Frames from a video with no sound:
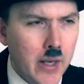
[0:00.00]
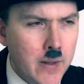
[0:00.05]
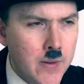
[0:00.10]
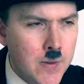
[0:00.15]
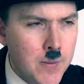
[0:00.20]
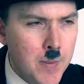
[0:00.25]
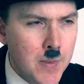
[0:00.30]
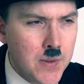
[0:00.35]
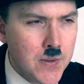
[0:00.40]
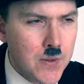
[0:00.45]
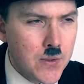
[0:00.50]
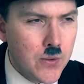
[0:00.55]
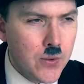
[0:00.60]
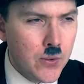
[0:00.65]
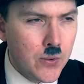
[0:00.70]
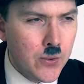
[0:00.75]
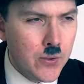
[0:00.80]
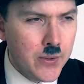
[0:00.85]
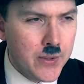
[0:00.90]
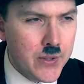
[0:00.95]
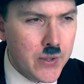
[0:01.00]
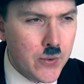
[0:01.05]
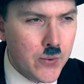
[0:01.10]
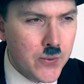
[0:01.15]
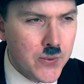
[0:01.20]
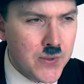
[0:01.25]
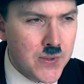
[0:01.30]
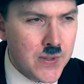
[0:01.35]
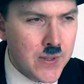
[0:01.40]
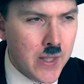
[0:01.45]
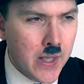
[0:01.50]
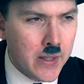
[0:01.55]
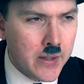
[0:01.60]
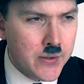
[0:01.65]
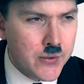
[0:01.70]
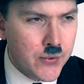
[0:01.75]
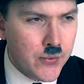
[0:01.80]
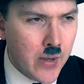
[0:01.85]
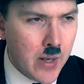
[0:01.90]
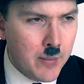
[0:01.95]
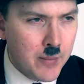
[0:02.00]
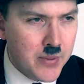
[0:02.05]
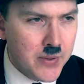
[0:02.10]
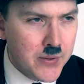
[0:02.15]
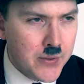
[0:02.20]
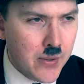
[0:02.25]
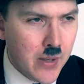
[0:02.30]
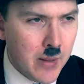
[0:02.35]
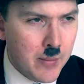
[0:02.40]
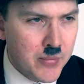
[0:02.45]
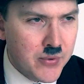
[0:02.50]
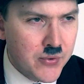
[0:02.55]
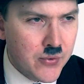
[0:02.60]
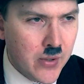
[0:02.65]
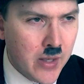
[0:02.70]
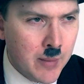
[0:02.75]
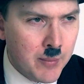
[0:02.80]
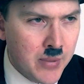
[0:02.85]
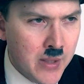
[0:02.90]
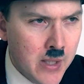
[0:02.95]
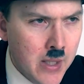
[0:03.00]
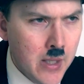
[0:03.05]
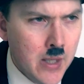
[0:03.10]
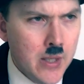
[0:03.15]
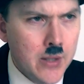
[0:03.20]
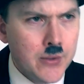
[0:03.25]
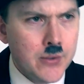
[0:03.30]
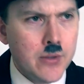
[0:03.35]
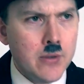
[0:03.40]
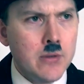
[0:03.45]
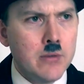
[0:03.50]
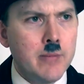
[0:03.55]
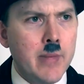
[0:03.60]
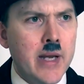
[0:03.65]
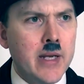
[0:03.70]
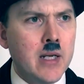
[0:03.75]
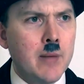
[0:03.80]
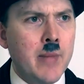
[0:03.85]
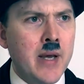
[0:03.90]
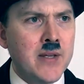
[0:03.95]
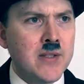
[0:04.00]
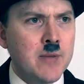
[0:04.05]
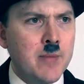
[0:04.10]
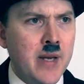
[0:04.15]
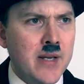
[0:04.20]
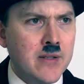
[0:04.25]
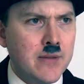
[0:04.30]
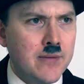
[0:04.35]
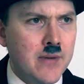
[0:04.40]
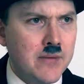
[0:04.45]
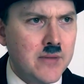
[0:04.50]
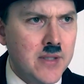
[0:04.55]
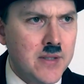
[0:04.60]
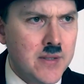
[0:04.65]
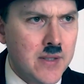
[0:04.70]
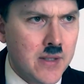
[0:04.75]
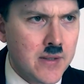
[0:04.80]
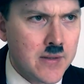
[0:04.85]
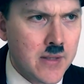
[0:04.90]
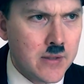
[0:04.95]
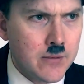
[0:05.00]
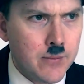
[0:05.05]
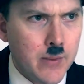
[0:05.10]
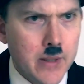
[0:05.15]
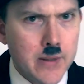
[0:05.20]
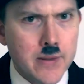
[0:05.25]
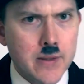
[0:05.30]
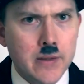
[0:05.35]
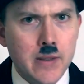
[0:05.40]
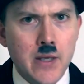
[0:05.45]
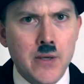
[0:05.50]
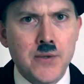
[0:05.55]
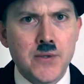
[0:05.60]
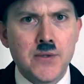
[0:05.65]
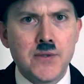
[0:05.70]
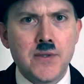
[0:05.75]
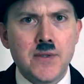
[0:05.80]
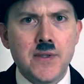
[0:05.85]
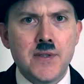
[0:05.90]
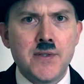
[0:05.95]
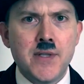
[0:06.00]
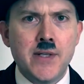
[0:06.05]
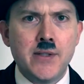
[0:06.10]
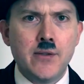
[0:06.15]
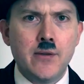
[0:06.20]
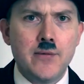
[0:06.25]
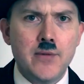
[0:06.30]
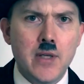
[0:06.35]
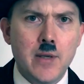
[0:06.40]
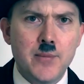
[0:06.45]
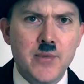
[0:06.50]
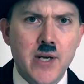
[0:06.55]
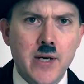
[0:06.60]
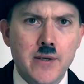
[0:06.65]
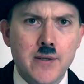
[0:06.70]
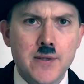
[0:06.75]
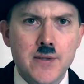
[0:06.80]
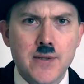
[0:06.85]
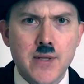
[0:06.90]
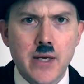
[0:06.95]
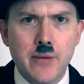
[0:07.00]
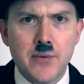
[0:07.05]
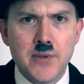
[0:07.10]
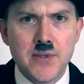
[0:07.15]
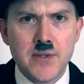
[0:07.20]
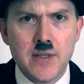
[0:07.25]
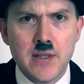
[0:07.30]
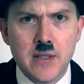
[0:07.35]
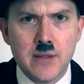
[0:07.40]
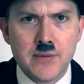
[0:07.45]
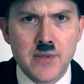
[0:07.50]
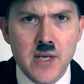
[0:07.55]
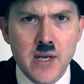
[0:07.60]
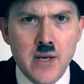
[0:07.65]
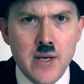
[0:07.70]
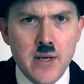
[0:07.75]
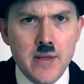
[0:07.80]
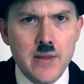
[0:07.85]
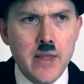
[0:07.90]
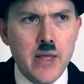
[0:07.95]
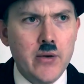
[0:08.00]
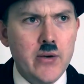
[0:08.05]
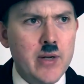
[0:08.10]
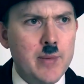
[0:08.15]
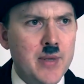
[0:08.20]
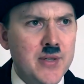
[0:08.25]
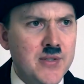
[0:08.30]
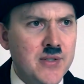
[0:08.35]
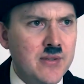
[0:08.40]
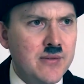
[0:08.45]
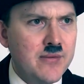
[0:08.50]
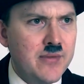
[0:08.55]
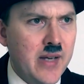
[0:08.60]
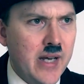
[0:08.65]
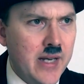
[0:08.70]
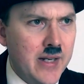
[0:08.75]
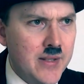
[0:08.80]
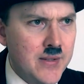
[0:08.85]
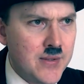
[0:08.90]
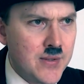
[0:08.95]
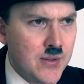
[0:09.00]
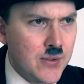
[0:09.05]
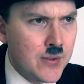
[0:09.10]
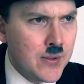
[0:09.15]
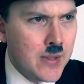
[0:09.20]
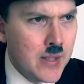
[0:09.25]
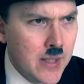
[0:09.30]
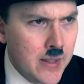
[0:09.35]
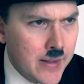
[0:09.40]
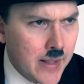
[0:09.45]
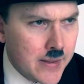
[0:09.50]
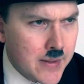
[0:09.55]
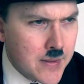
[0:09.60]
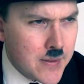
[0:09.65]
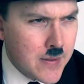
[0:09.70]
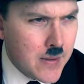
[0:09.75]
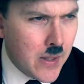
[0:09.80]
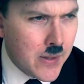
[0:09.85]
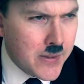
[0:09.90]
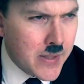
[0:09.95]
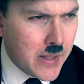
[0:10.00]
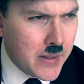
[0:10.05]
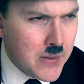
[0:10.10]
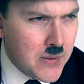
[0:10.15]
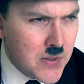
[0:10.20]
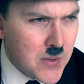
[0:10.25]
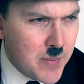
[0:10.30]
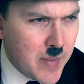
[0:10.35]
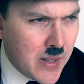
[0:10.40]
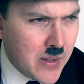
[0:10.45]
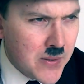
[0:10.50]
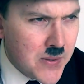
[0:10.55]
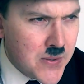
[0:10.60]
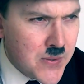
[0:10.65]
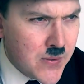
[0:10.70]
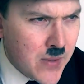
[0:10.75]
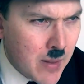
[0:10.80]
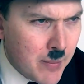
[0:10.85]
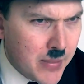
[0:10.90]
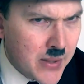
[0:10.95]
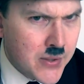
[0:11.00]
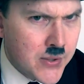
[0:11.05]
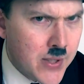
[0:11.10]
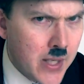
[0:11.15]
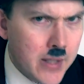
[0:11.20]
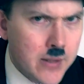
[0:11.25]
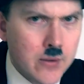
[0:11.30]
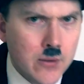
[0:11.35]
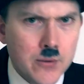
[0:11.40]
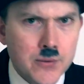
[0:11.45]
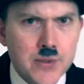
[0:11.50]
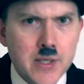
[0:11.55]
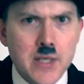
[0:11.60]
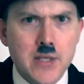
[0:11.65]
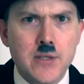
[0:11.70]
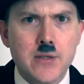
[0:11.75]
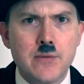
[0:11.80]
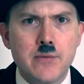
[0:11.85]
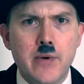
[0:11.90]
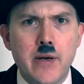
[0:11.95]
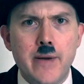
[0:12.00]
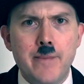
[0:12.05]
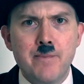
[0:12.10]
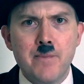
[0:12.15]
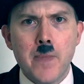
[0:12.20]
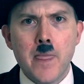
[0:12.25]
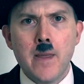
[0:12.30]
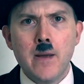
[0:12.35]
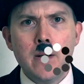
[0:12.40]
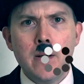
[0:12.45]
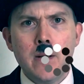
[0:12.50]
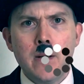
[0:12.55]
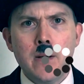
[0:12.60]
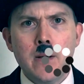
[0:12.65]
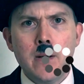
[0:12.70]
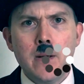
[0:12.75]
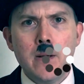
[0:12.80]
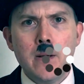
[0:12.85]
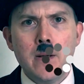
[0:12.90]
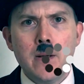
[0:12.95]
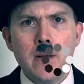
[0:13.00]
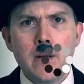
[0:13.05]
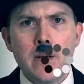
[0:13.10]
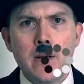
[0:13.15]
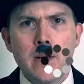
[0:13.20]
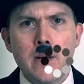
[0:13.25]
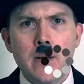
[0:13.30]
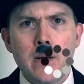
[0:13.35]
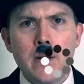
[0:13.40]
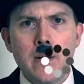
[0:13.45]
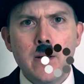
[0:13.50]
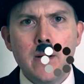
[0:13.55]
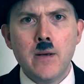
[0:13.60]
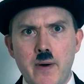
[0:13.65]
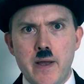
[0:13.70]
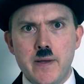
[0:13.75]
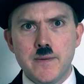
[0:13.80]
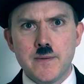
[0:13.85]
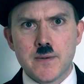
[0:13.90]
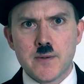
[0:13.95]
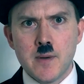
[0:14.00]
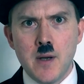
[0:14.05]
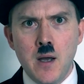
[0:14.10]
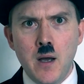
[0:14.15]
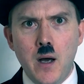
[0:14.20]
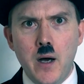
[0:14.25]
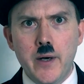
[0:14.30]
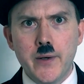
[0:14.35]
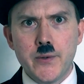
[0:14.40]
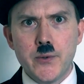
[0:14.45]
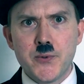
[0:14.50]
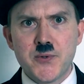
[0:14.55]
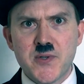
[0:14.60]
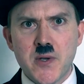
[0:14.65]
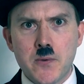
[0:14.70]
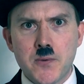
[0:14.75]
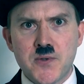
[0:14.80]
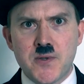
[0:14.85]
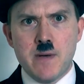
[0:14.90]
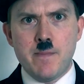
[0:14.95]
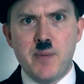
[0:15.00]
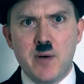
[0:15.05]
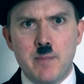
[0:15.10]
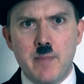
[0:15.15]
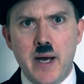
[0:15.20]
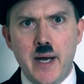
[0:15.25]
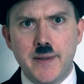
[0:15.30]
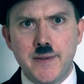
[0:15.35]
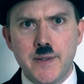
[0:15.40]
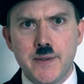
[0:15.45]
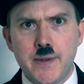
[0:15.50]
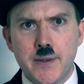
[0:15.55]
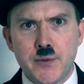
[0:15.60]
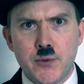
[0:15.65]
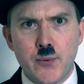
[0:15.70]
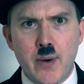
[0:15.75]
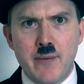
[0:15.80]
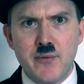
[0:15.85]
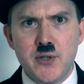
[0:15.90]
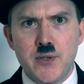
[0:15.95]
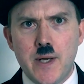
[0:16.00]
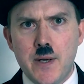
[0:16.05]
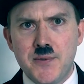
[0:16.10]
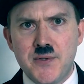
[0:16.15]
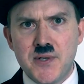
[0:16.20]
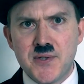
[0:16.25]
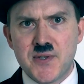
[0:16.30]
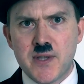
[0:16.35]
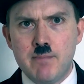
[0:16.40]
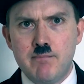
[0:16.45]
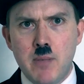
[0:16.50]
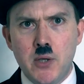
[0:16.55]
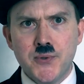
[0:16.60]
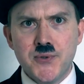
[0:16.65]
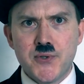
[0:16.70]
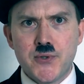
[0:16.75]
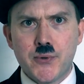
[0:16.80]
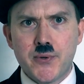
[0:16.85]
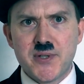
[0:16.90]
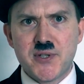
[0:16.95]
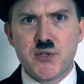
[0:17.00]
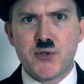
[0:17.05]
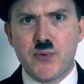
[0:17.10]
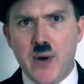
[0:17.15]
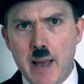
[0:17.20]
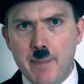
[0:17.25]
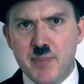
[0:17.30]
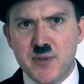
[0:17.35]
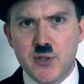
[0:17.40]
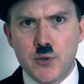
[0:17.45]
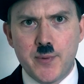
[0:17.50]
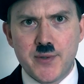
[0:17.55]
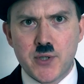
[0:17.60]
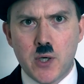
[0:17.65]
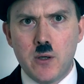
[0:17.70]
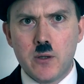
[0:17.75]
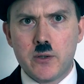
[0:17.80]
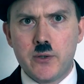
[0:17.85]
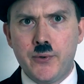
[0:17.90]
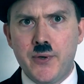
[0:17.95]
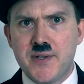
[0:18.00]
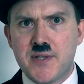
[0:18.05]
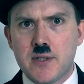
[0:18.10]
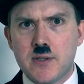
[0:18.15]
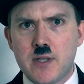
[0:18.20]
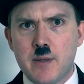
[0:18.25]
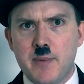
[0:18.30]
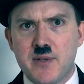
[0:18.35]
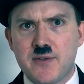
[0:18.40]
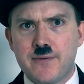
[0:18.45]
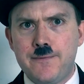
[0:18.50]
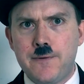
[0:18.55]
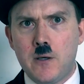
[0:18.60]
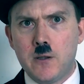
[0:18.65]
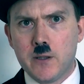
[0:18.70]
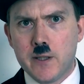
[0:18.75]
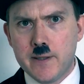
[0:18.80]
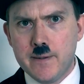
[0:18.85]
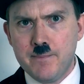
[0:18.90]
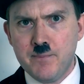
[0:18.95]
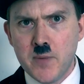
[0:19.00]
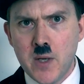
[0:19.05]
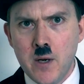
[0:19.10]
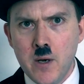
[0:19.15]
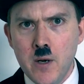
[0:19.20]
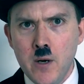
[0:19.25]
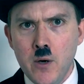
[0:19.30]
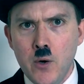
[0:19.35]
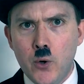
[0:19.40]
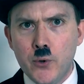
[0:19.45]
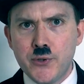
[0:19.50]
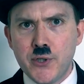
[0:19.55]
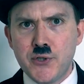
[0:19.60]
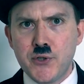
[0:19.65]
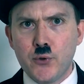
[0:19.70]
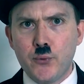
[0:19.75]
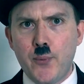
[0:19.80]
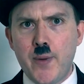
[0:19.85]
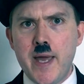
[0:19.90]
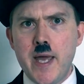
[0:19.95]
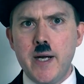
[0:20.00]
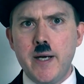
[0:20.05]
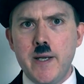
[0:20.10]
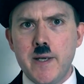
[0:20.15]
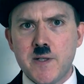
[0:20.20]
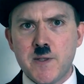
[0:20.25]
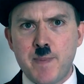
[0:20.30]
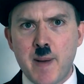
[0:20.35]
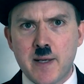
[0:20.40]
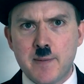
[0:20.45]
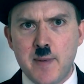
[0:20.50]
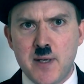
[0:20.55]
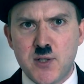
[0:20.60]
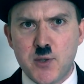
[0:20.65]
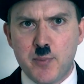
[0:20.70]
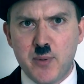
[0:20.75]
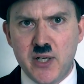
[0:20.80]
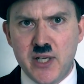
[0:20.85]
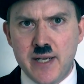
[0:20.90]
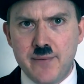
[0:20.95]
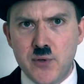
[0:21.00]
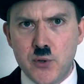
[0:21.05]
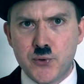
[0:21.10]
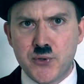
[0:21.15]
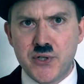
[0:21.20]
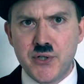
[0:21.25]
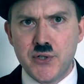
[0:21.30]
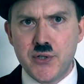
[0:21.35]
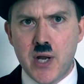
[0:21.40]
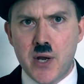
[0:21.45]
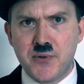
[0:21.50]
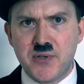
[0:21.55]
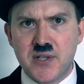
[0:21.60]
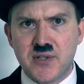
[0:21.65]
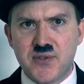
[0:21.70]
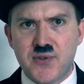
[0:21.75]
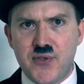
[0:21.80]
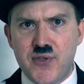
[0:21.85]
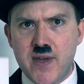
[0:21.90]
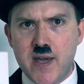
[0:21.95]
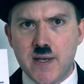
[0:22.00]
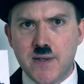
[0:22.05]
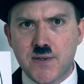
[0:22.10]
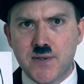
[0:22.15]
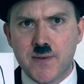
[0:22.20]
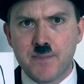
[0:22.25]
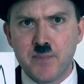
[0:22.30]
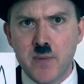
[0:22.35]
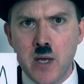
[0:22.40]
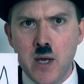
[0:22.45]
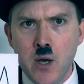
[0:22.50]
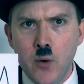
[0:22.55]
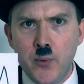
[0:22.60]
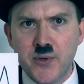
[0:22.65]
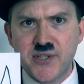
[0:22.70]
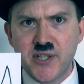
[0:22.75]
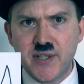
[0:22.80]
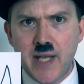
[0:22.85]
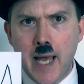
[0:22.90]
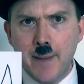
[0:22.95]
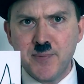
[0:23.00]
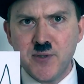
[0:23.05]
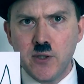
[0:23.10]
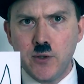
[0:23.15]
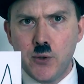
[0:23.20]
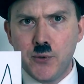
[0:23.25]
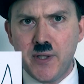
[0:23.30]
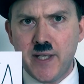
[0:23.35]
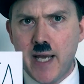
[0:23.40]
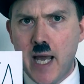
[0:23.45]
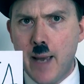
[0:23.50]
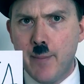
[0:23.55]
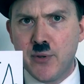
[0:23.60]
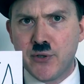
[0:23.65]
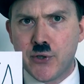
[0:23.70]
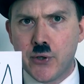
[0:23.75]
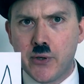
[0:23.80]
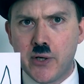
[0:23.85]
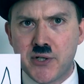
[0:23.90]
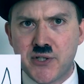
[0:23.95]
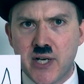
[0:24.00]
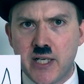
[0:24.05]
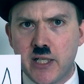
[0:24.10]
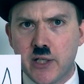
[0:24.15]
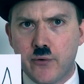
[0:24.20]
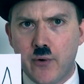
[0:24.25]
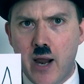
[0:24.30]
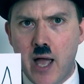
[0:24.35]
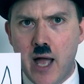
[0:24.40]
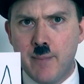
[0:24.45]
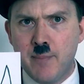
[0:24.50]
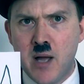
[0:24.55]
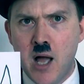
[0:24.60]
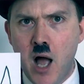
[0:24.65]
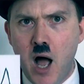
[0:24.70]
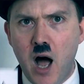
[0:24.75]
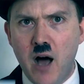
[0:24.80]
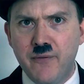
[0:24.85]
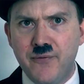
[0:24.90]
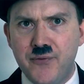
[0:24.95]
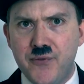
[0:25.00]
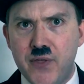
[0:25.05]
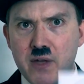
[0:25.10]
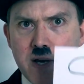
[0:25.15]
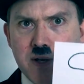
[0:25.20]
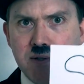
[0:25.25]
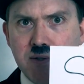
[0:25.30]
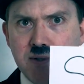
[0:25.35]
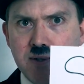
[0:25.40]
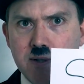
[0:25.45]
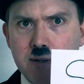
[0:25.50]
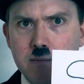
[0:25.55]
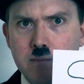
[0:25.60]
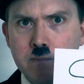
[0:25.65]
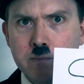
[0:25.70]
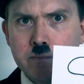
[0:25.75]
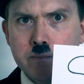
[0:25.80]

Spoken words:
Xmas cool, you suck. Trump, Trump, Trump. True, Mega Masturbator 56, that was closer to the tenor of the objections I received, though I must advise you that is not how you spell strumpet. Check your dictionary. But honestly, my dubious friends, are you so simple-minded that you haven't noticed the monstrous trap into which all Christendom has fallen? Or did you really expect me to believe you didn't notice this was an absolutely amateurish anagram of this?